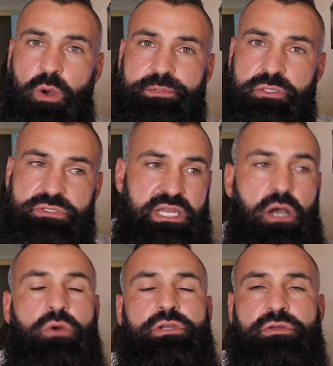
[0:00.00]
go up to you and say,
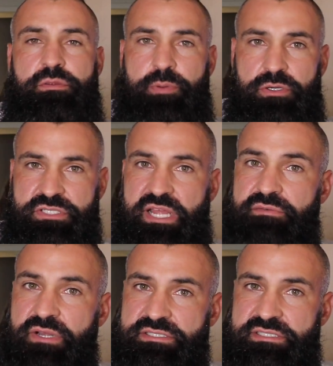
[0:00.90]
oh, you're the person that
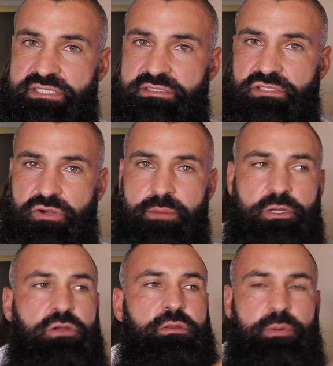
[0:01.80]
runs this Instagram.
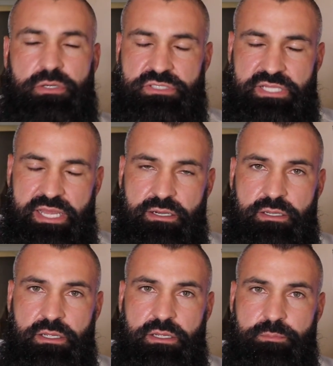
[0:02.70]
You're the person that
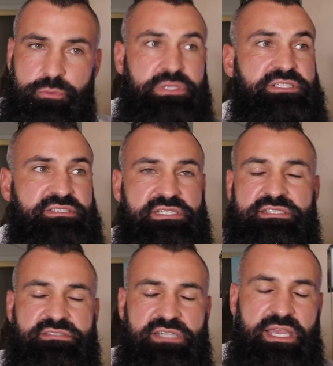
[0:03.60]
breeds
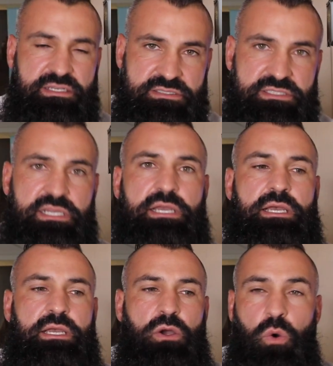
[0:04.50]
these snakes.
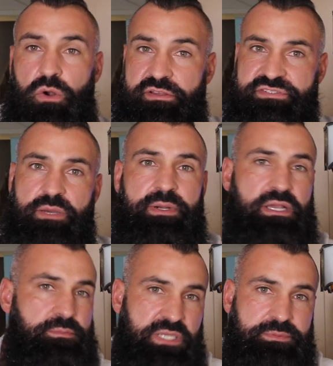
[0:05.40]
Or if somebody
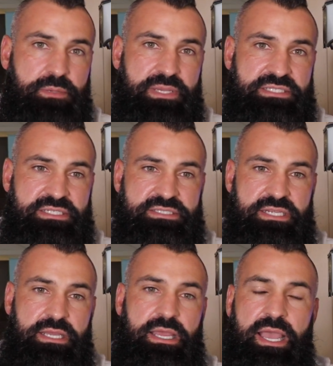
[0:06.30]
comes up to me and says,
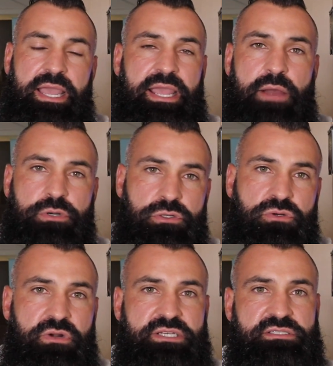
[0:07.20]
hey, how are you,
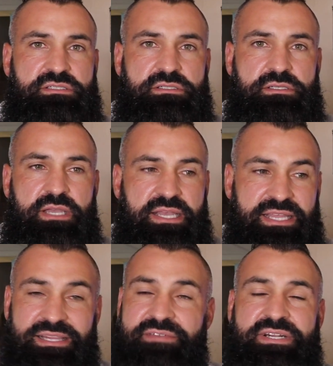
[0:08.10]
Chris? And
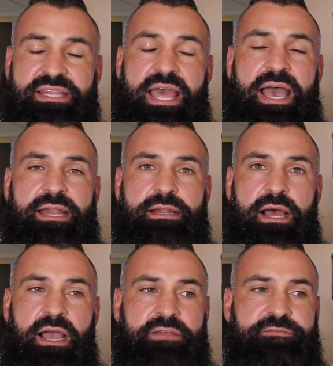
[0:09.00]
they leave it at that,
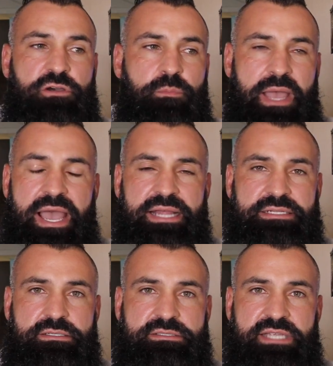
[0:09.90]
I feel
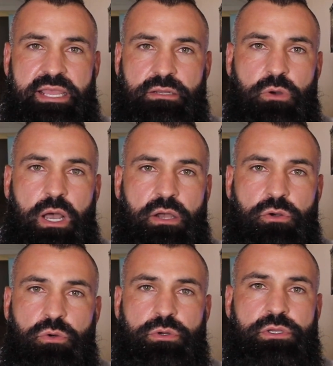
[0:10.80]
bad saying,
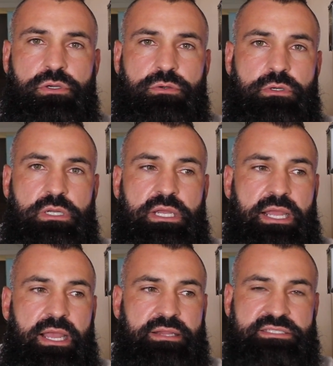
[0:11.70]
who are you?
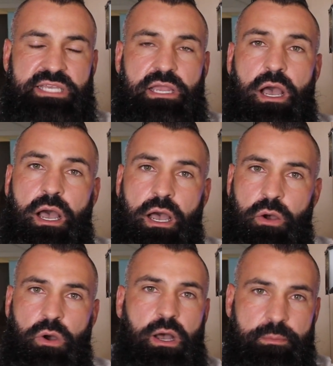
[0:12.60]
And they say,
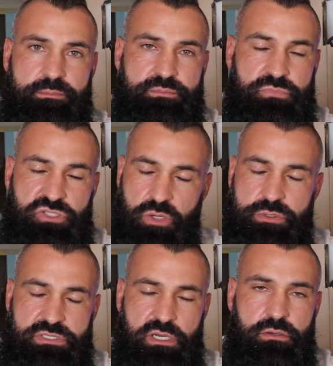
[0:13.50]
oh, I'm
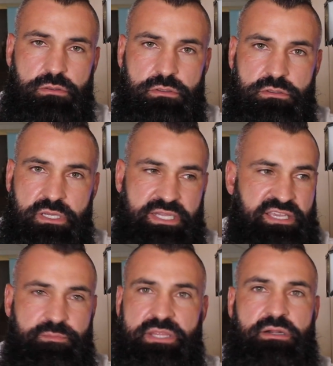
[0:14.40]
so-and-so. And they
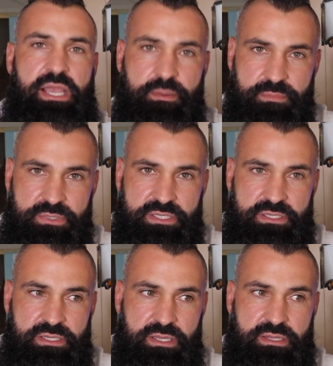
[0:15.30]
give me their name.
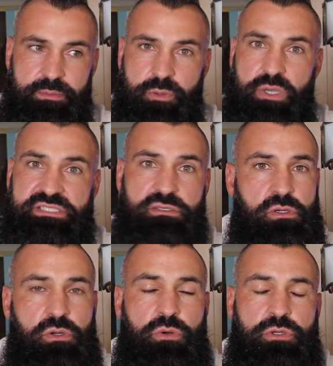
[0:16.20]
And then I'm like, well, I still
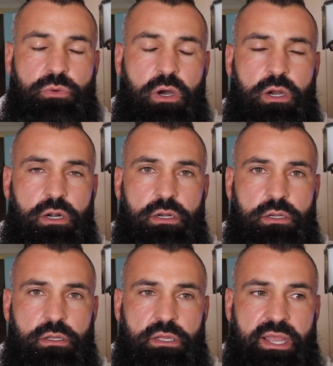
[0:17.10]
don't know who you are.
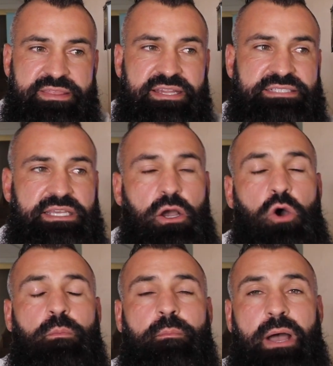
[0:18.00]
And then they say,
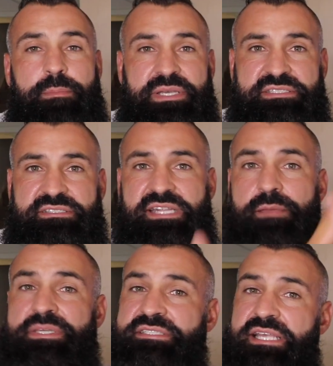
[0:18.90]
oh, my business
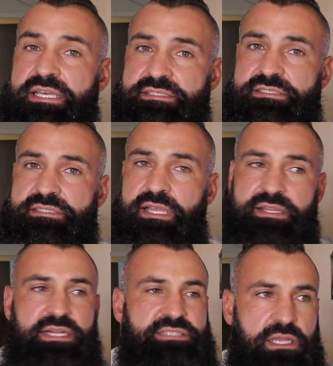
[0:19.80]
name is this. And
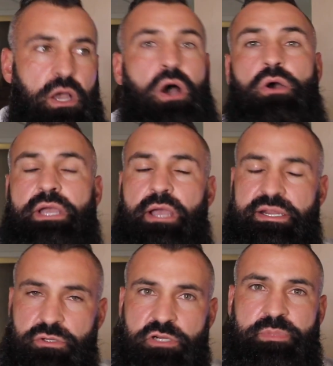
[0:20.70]
then I say, okay, I
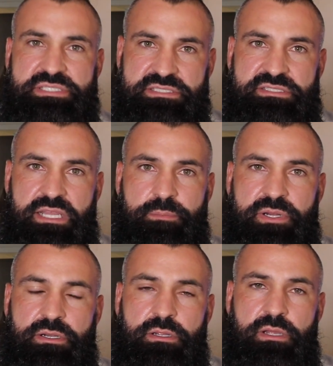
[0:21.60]
know your business name,
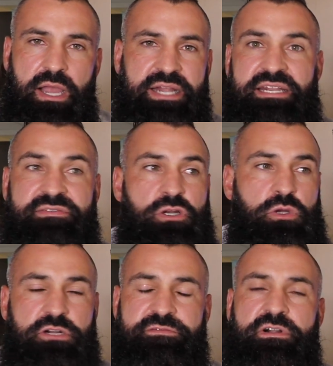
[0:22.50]
but I didn't even know
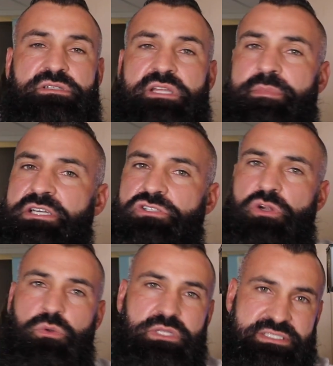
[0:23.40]
your first name because you
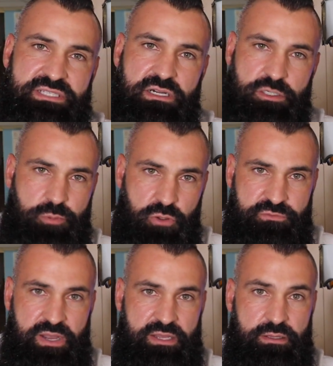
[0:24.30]
don't list it on your
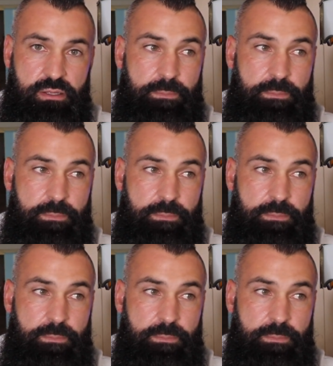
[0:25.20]
profile.